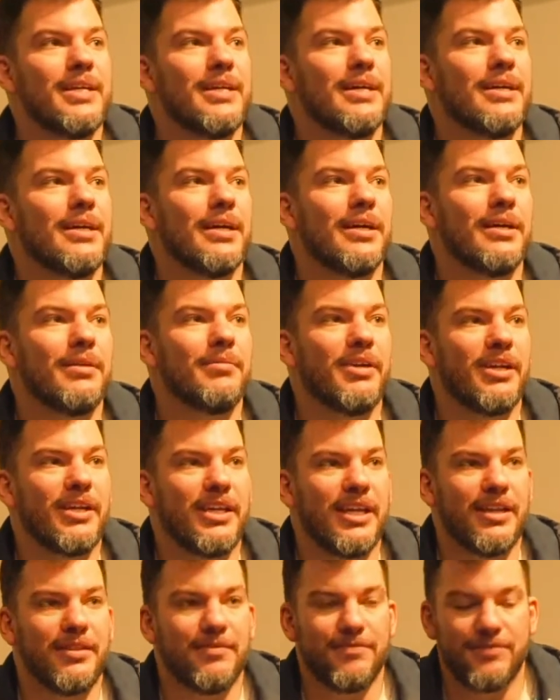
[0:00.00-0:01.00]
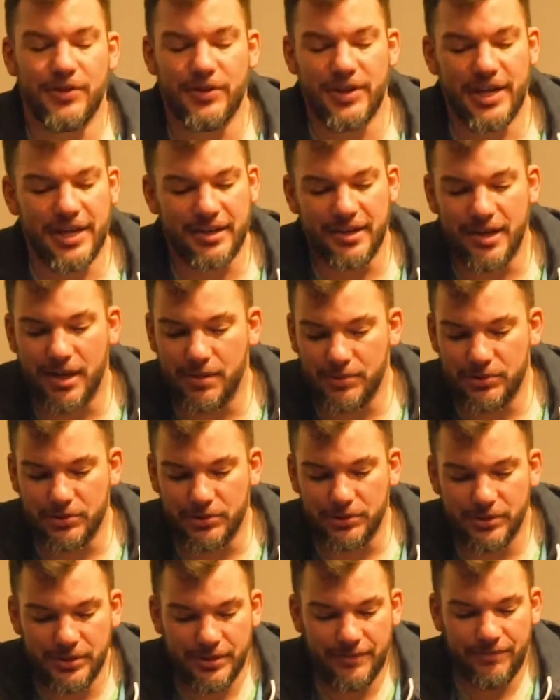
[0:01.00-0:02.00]
Again, very
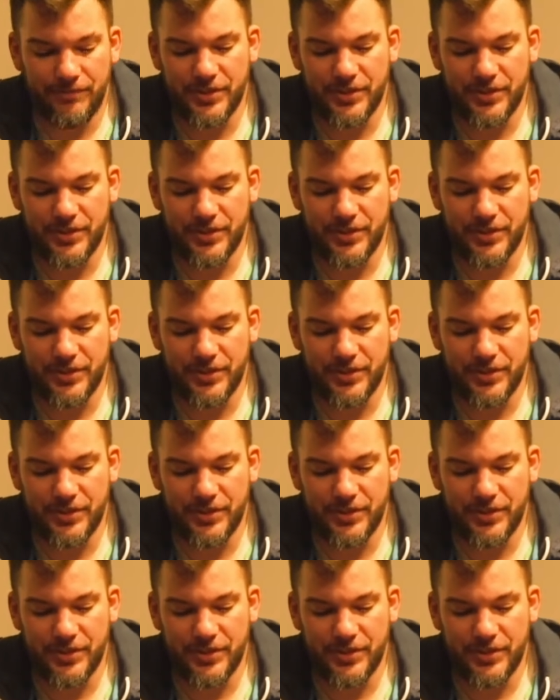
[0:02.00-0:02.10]
economical.